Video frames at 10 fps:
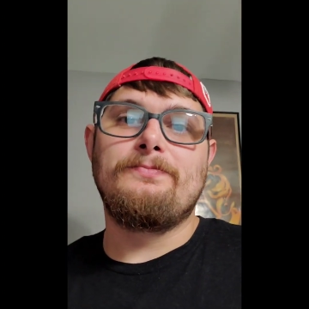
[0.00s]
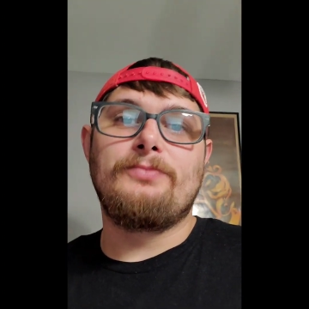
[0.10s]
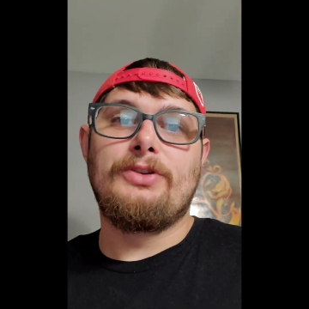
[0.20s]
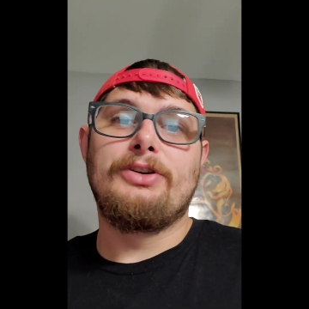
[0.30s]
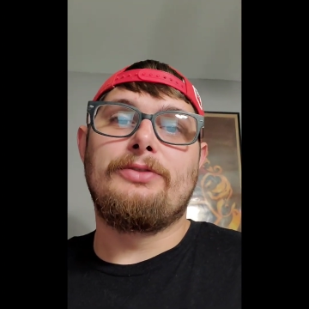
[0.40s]

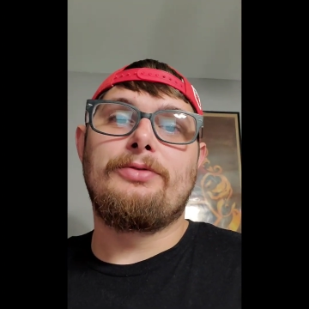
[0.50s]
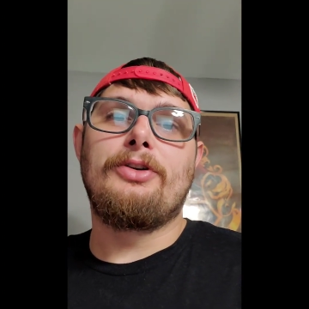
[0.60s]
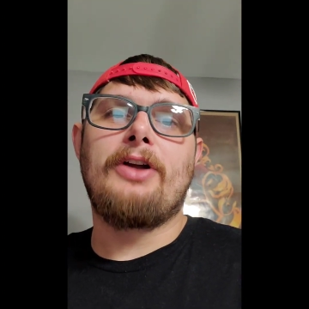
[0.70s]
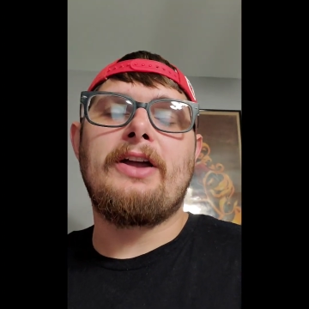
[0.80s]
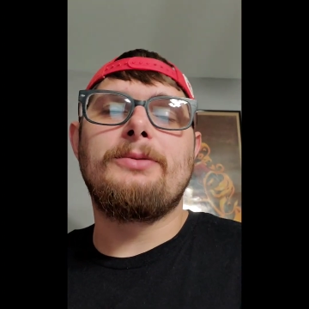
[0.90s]
good for
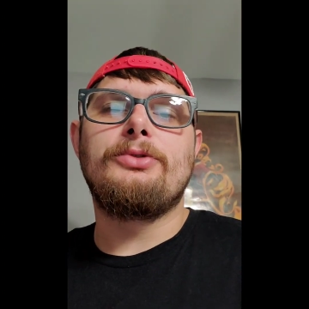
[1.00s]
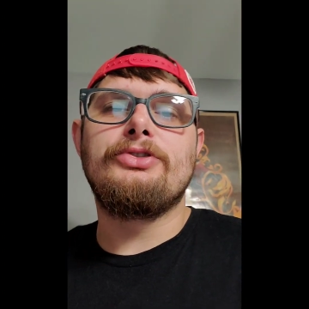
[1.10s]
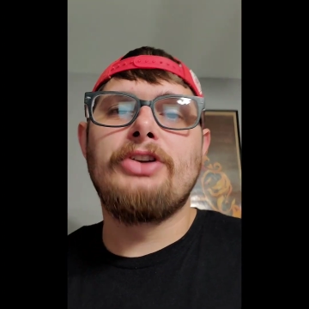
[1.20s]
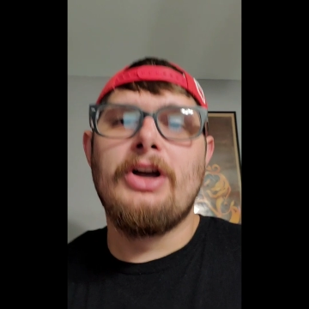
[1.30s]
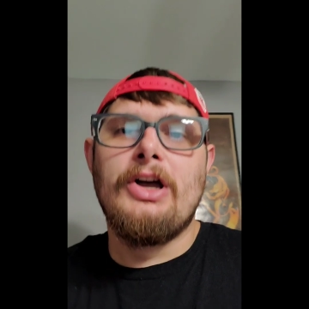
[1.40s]
your
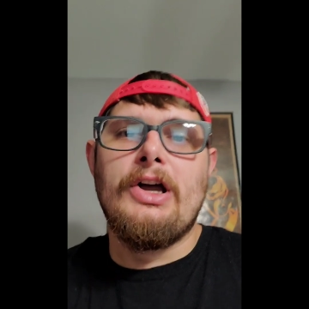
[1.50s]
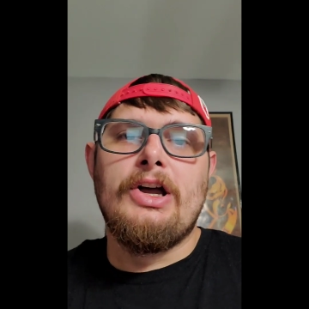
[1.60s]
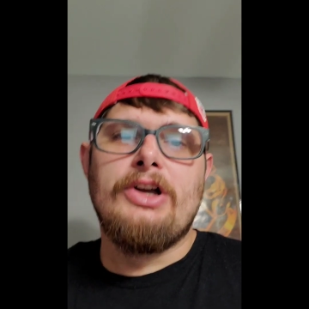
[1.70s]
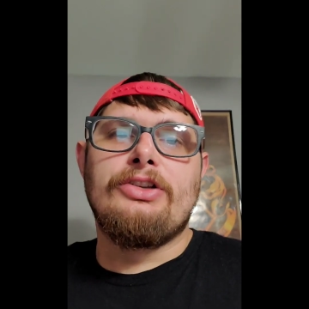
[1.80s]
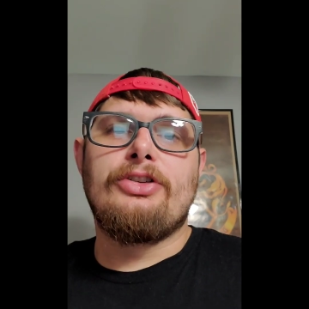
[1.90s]
animals.
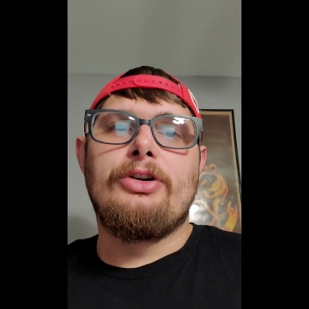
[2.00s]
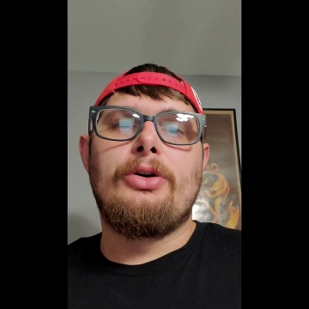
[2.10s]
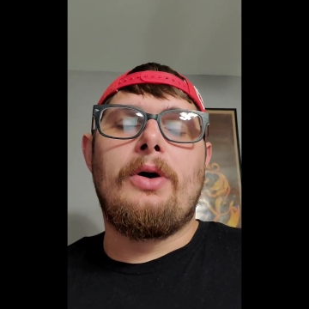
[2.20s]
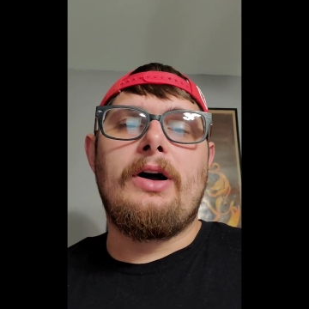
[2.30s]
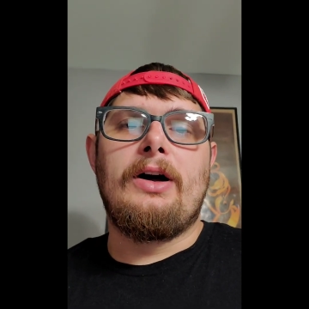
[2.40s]

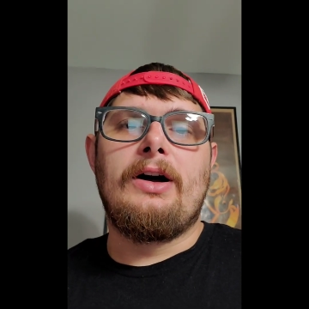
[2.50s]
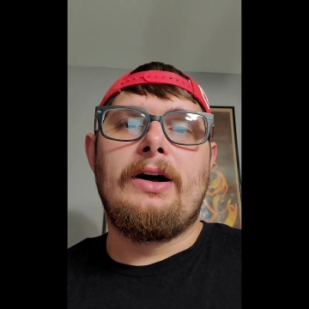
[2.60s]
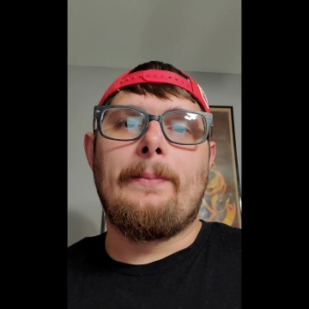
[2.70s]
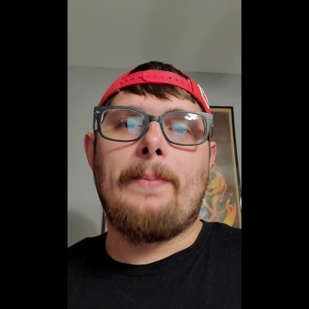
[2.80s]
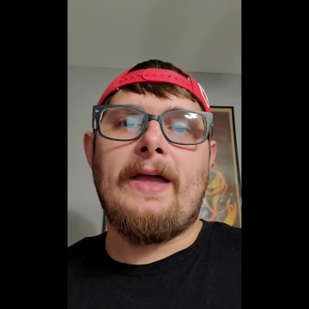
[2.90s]
So
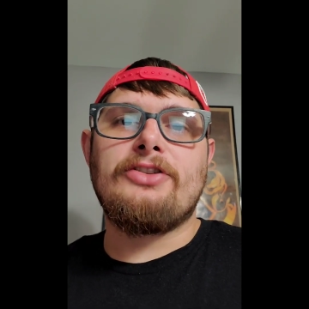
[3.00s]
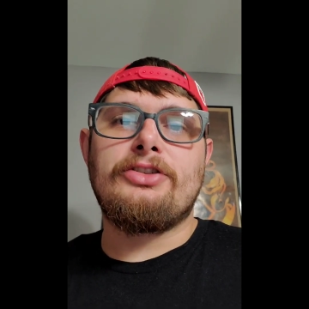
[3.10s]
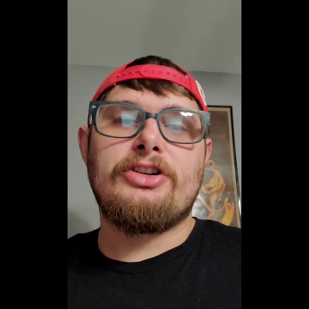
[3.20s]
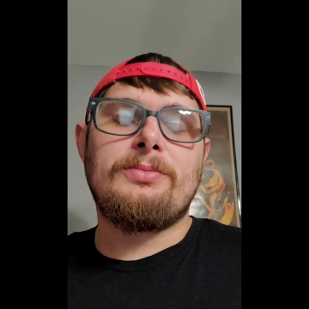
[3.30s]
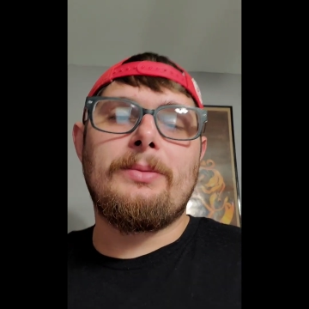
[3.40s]
I actually
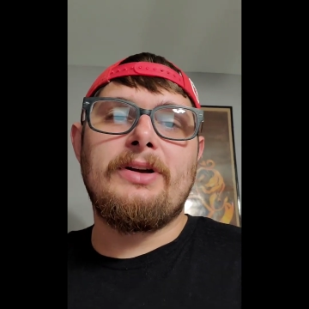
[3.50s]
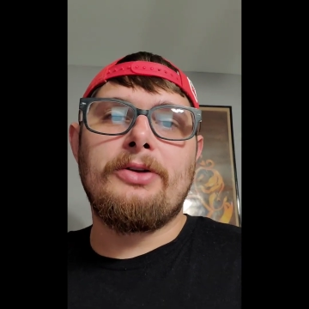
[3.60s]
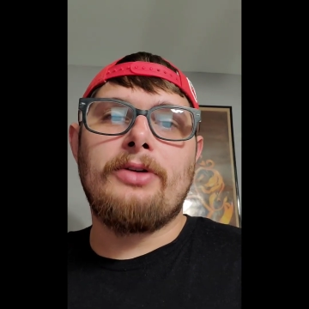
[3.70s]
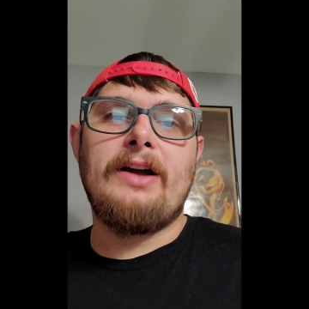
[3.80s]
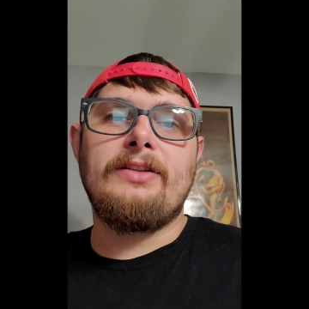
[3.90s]
talked to my buddy
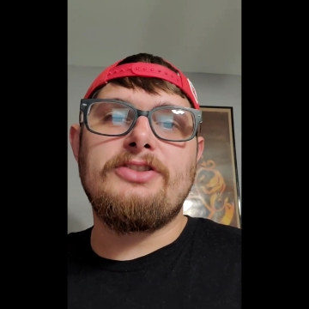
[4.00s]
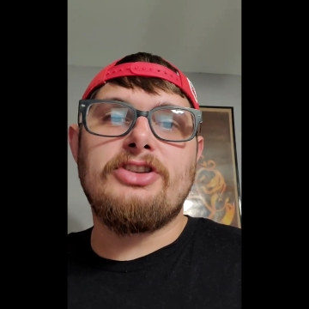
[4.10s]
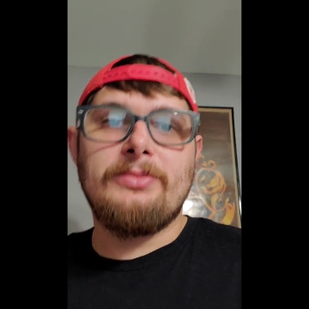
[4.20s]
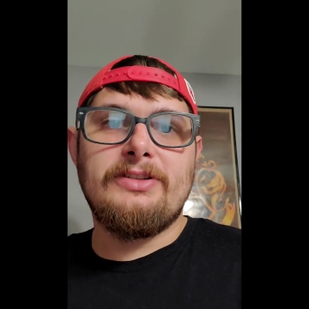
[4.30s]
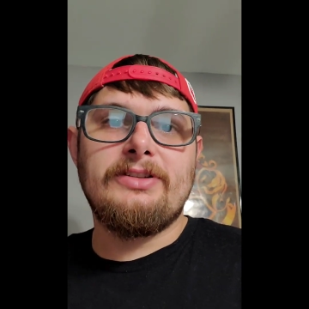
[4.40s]
Riley
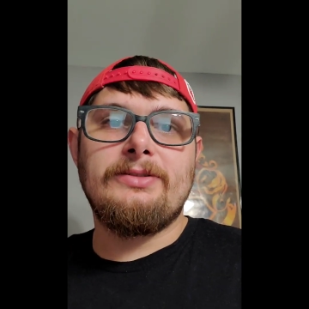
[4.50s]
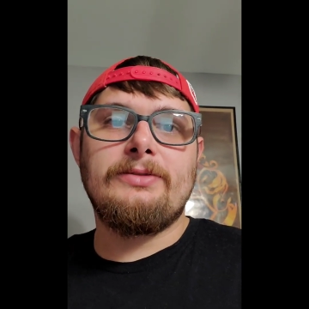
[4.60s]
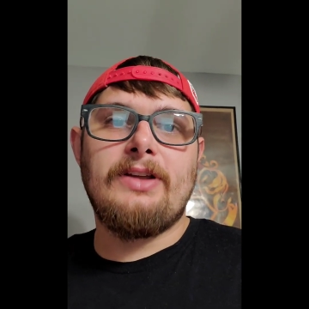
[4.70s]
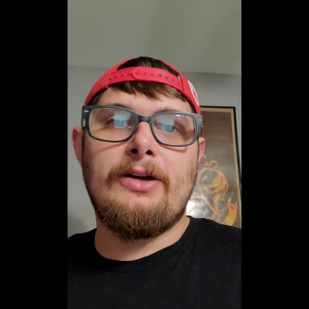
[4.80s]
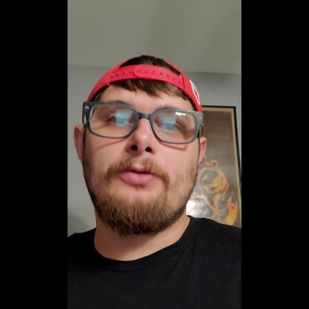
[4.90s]
Jemison
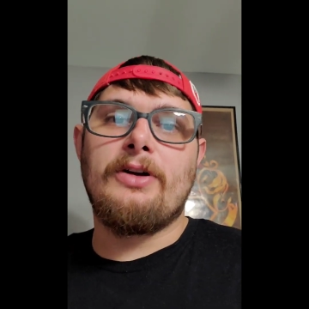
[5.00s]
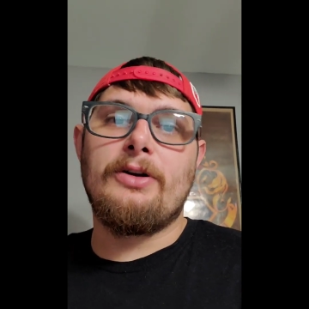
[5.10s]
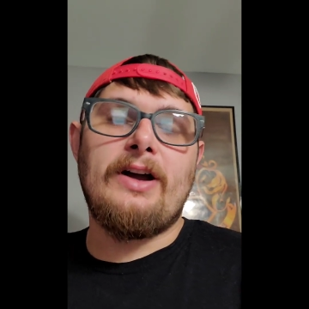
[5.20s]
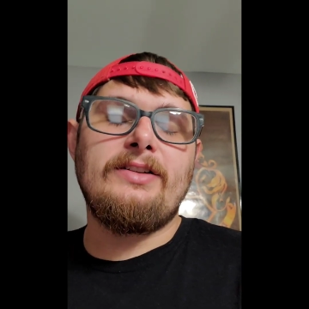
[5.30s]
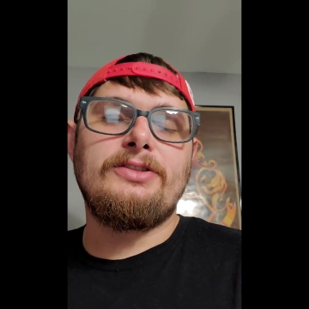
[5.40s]
over at
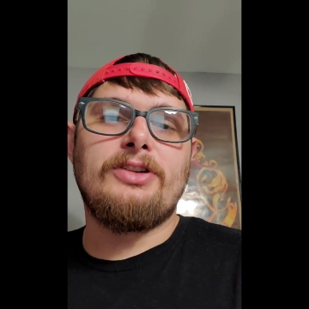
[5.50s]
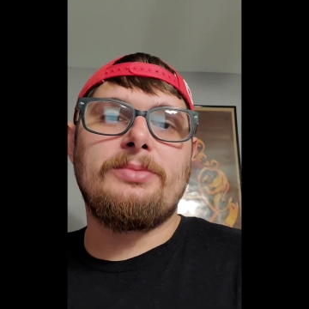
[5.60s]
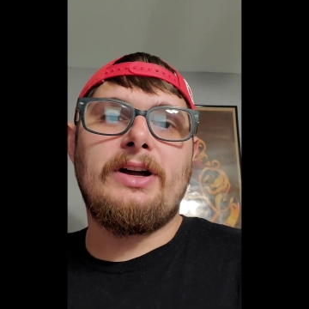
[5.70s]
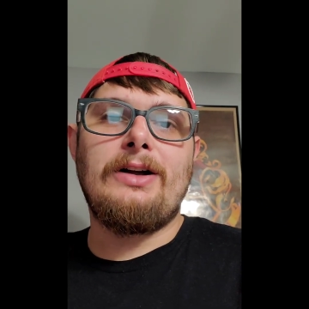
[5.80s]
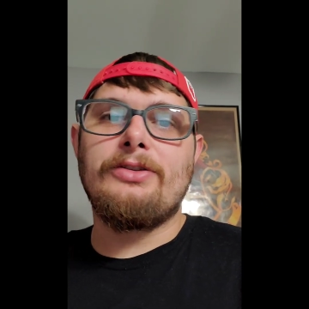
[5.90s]
Riley's
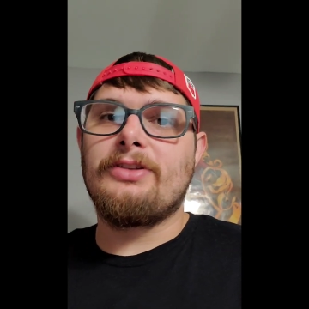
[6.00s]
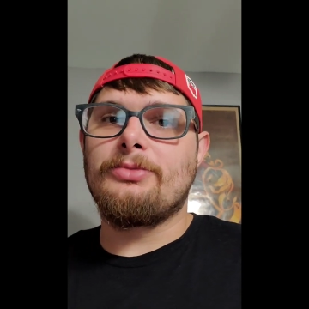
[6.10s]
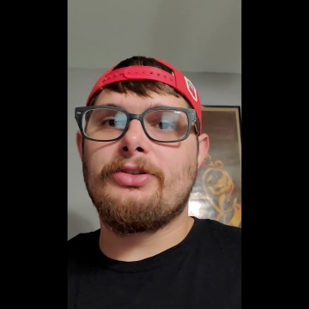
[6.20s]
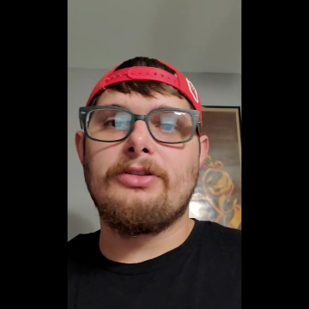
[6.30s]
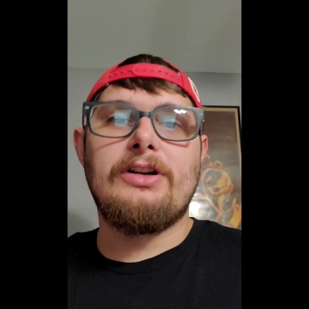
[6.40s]
Reptiles. I'm
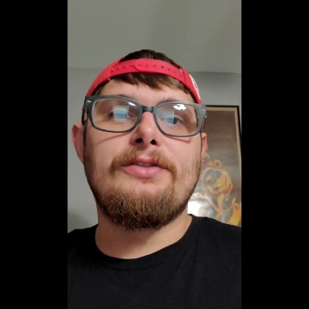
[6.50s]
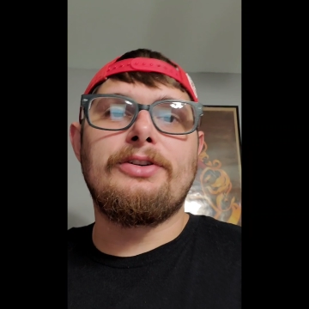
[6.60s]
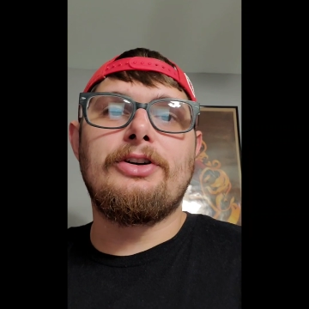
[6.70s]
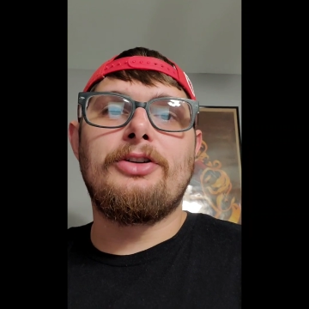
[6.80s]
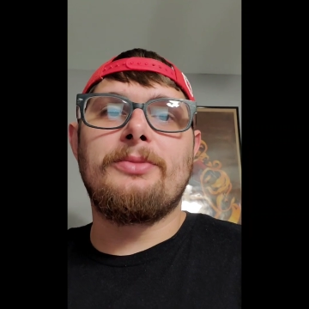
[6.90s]
sure a lot of you
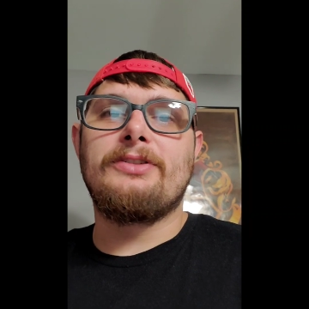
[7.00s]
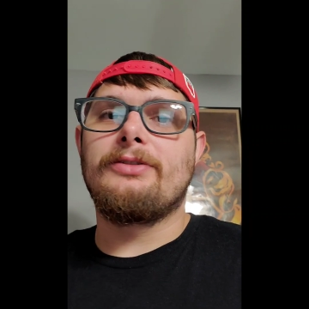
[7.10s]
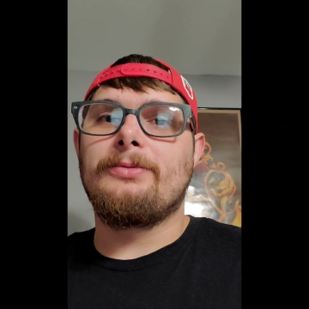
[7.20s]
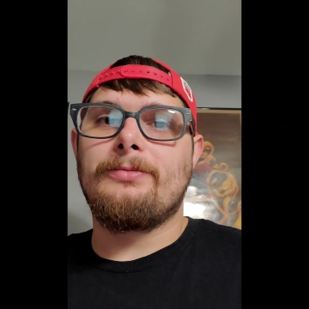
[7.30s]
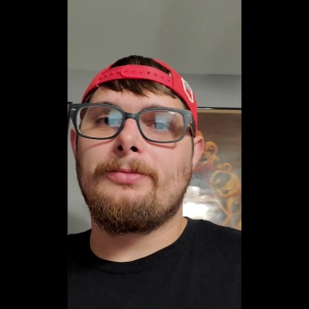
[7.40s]
know him. He's a
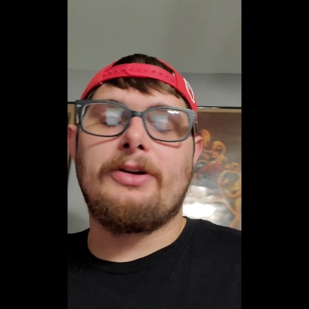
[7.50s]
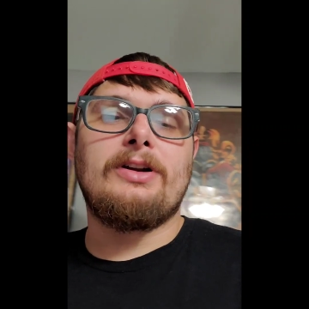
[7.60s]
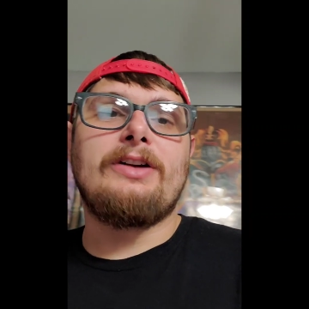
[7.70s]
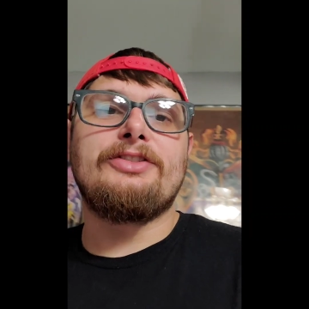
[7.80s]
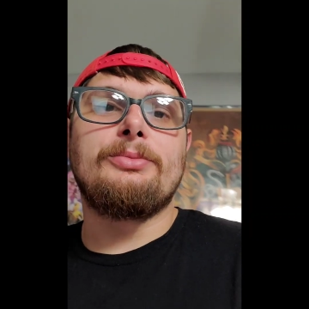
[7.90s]
freaking
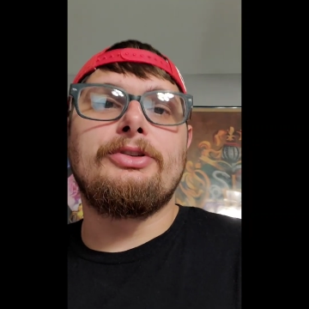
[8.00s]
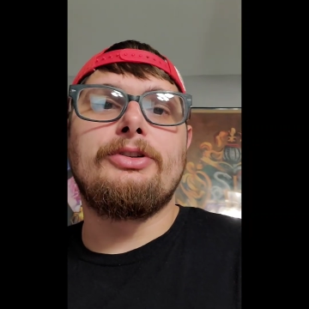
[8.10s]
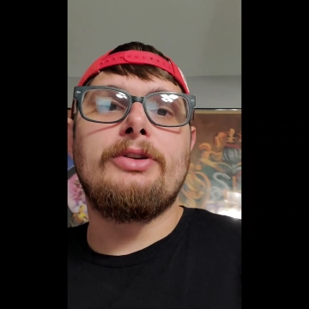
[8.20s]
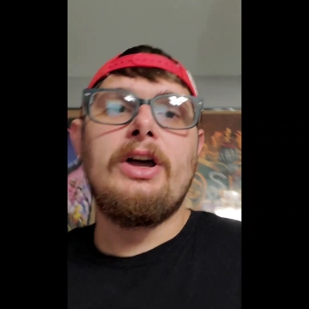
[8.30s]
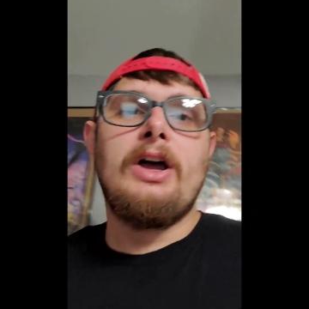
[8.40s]
awesome dude.